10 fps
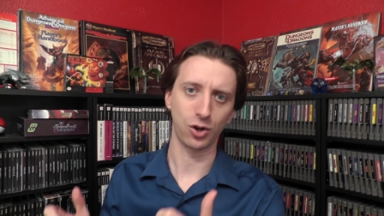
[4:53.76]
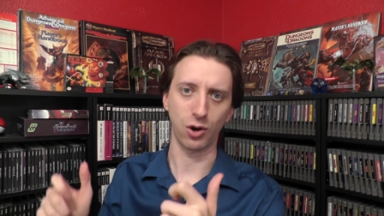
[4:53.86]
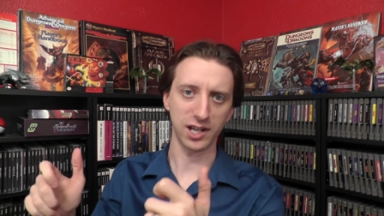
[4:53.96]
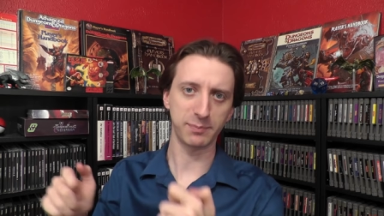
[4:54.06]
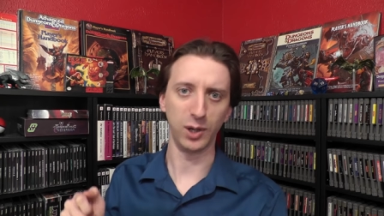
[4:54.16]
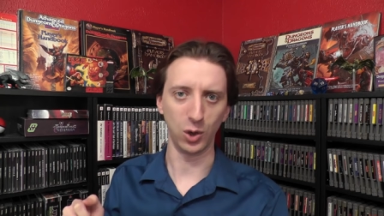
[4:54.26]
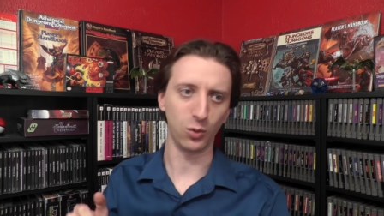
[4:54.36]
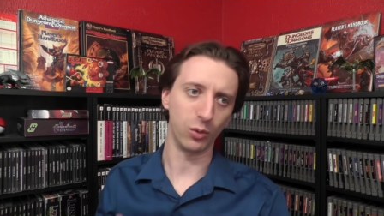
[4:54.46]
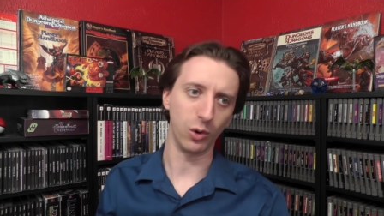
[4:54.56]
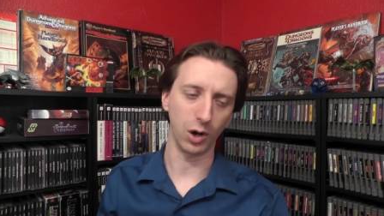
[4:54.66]
crossbow
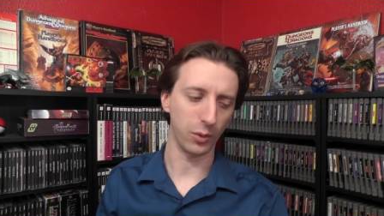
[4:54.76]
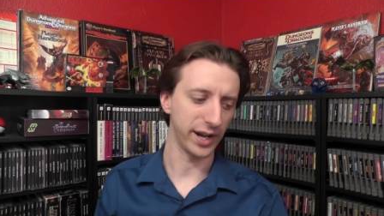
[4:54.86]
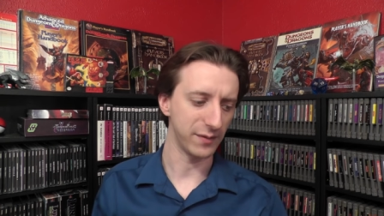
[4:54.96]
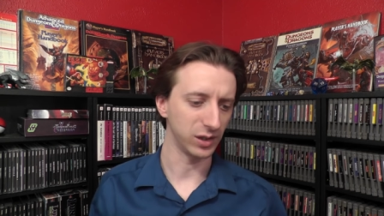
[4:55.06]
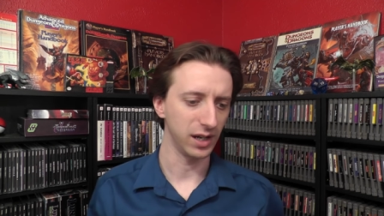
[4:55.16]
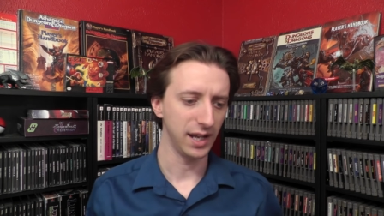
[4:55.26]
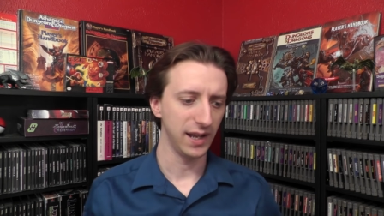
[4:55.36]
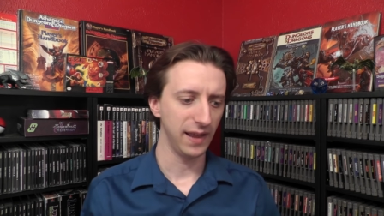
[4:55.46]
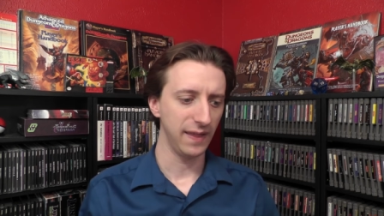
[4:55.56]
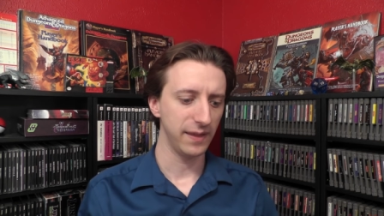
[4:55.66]
or whatever.
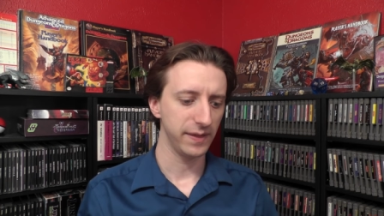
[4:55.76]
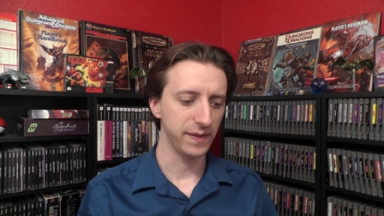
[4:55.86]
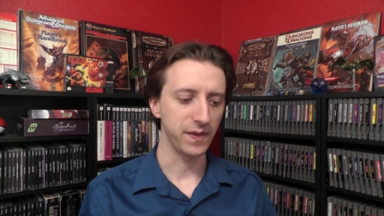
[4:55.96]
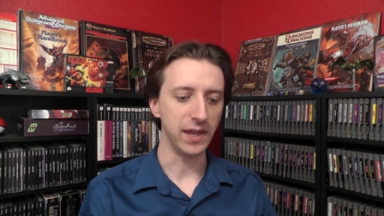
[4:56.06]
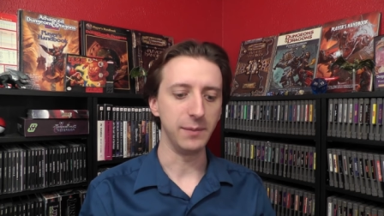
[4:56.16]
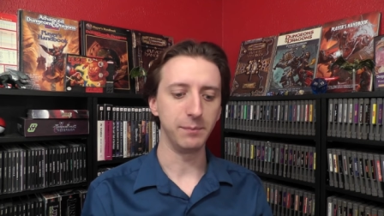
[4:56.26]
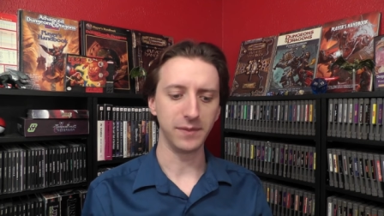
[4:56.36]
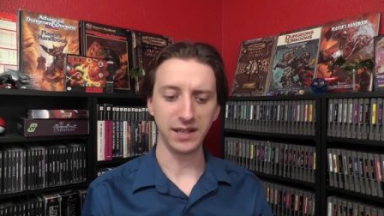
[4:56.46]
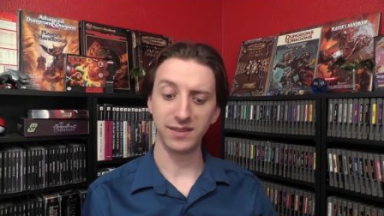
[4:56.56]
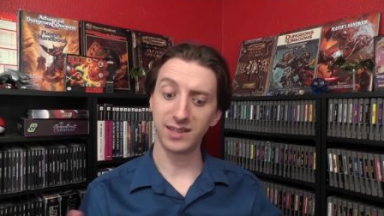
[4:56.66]
in
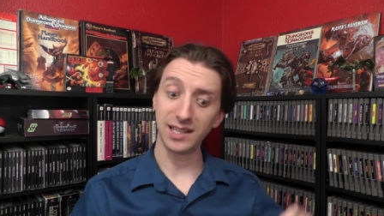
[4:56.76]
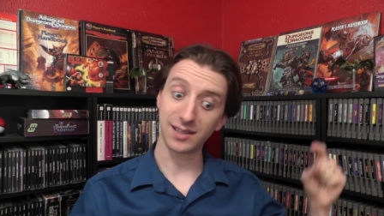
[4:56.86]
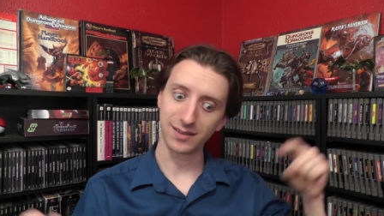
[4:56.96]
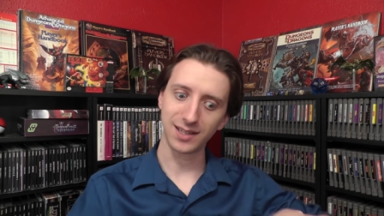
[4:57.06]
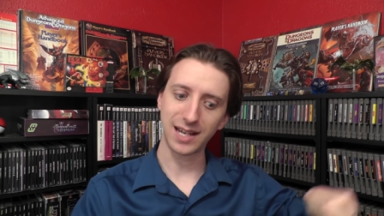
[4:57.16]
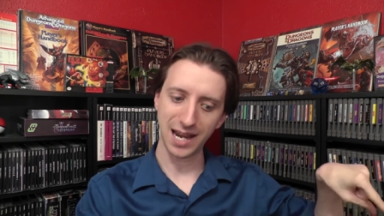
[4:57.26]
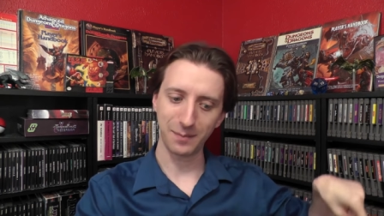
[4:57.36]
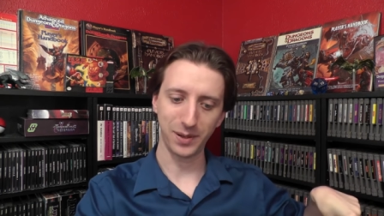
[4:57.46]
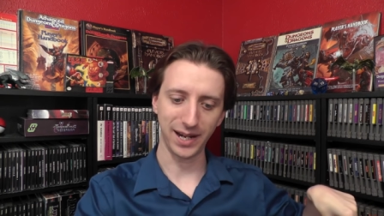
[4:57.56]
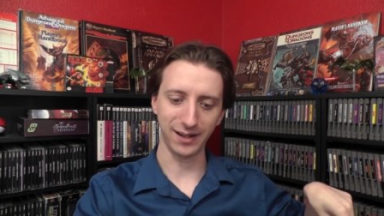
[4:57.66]
this
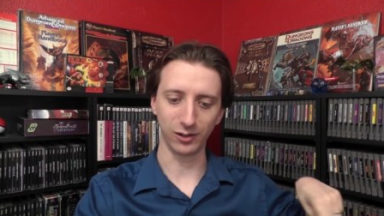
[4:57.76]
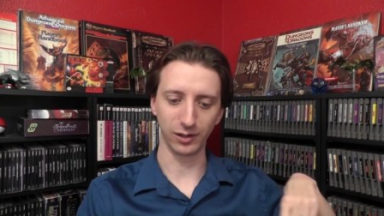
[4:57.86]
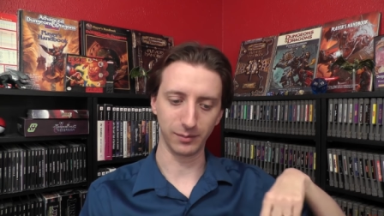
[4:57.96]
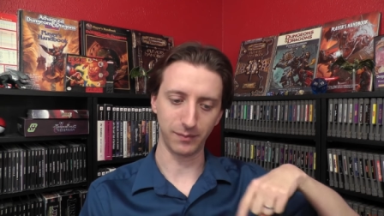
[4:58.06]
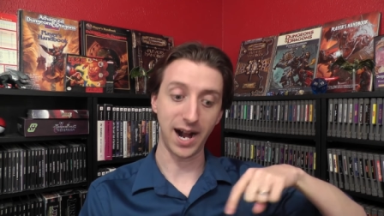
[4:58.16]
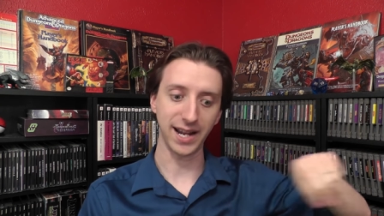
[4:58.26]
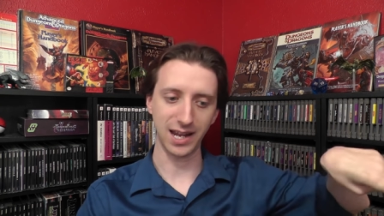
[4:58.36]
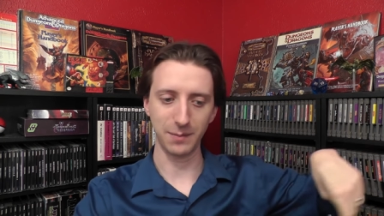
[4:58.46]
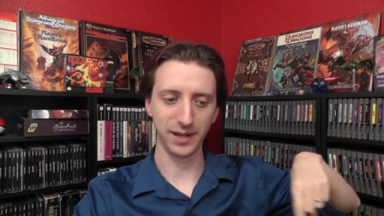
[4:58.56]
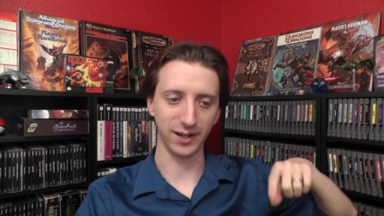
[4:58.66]
campaign or my
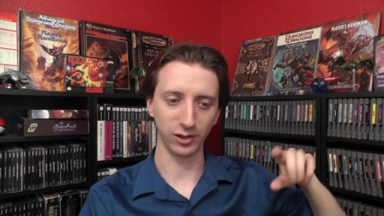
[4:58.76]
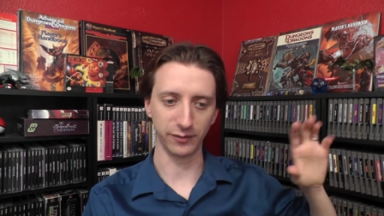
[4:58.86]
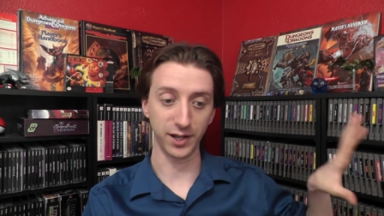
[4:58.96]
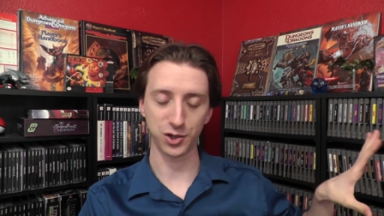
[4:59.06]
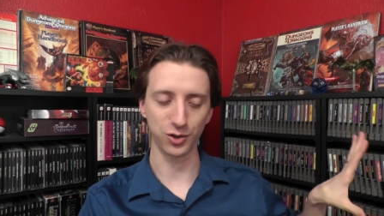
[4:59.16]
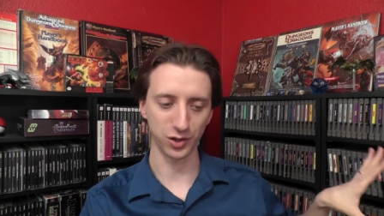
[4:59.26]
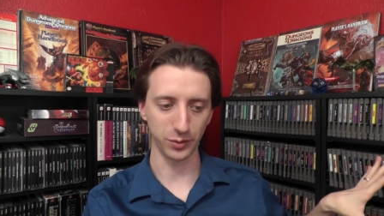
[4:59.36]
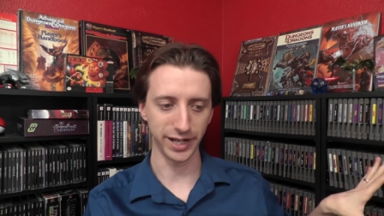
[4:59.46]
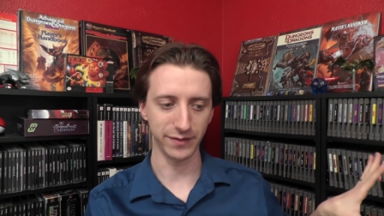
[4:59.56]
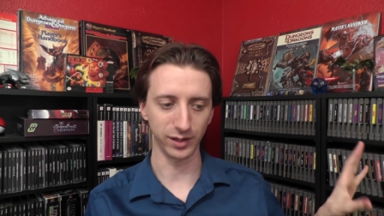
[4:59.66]
campaign or adventures or
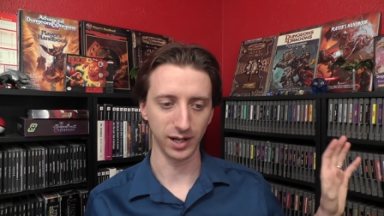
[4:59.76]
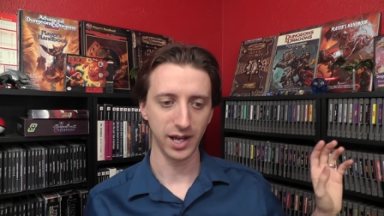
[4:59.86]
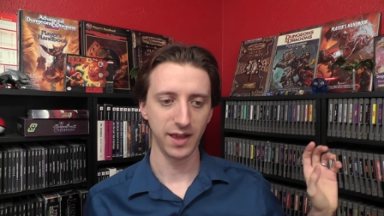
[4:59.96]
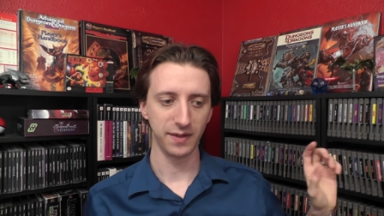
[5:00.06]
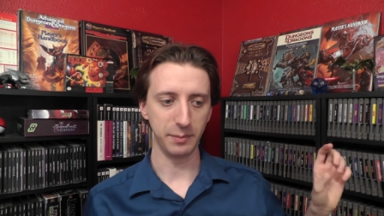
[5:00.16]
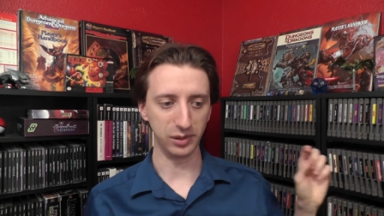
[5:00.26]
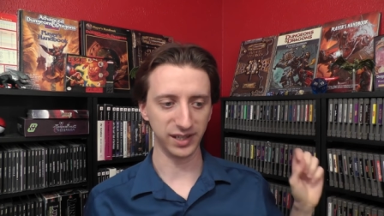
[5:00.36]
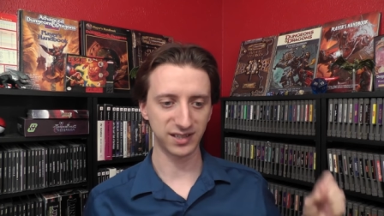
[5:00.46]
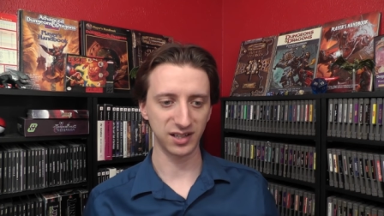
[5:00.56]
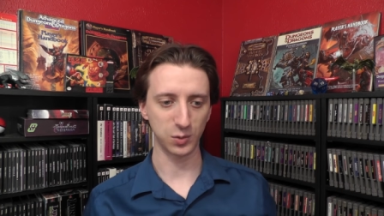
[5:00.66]
whatever,
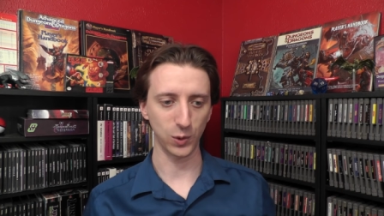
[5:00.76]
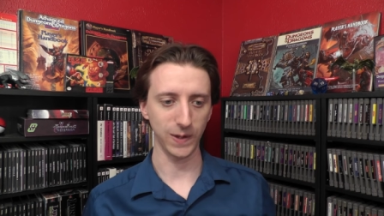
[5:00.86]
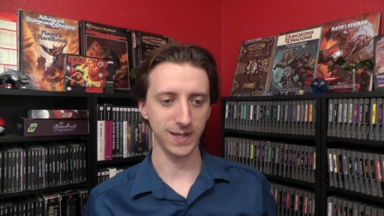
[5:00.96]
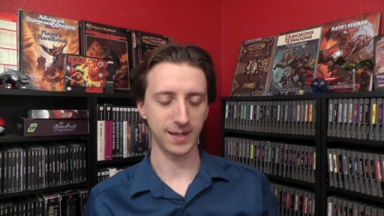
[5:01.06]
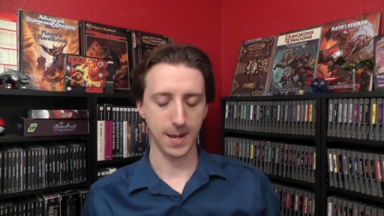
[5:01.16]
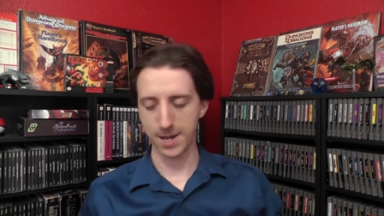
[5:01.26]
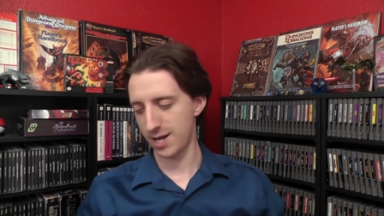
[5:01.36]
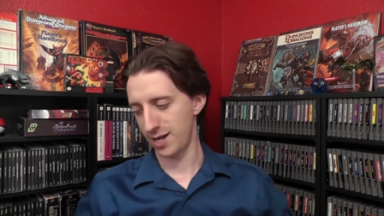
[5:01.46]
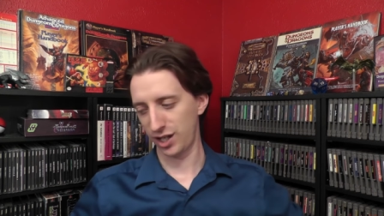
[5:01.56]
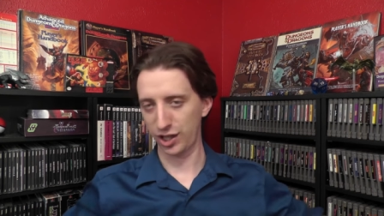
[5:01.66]
ballistas were these
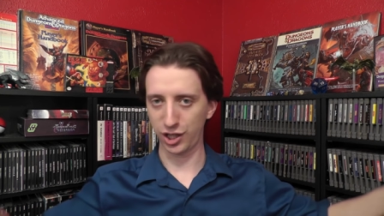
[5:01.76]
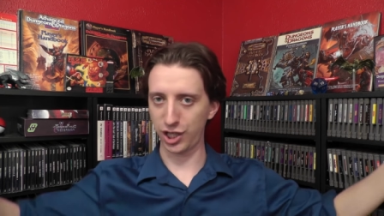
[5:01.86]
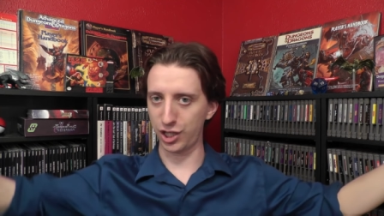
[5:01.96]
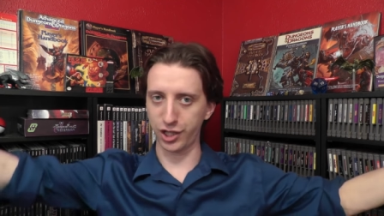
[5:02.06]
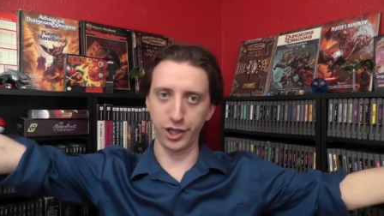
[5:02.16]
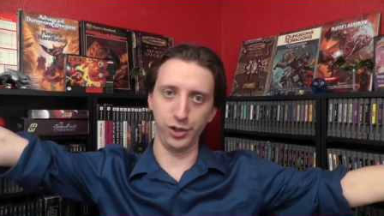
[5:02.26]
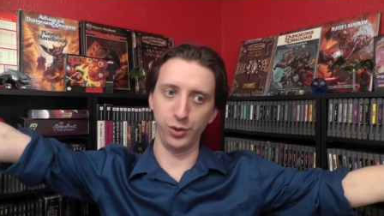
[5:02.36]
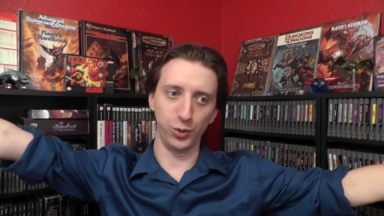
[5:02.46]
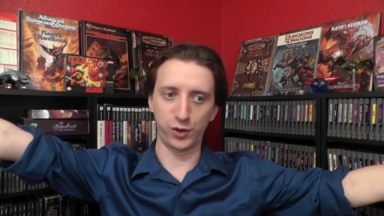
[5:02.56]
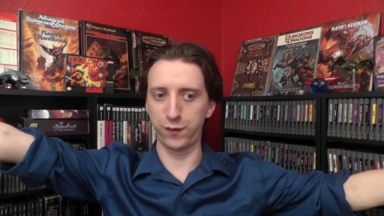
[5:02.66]

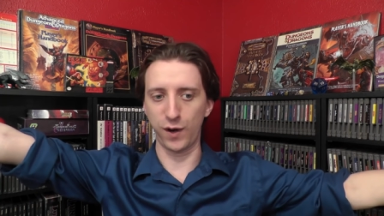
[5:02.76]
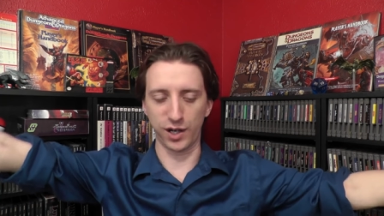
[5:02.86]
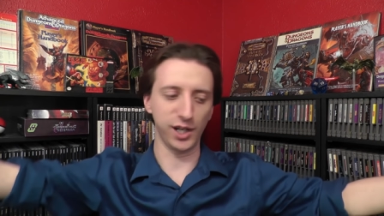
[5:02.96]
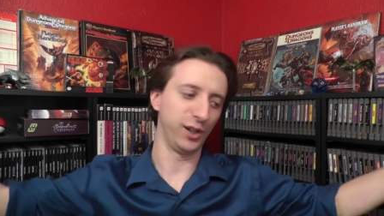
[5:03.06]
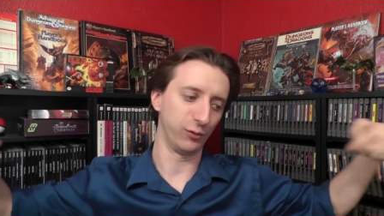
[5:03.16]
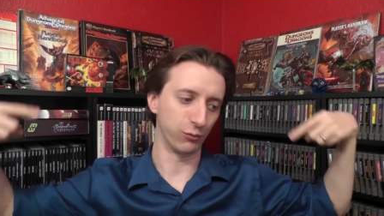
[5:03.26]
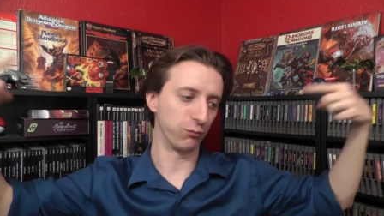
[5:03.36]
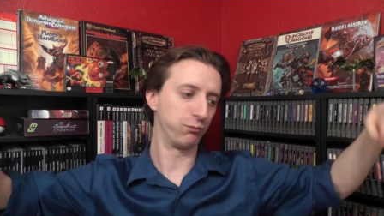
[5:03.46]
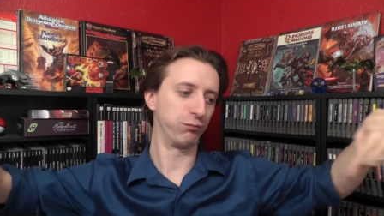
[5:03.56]
huge fucking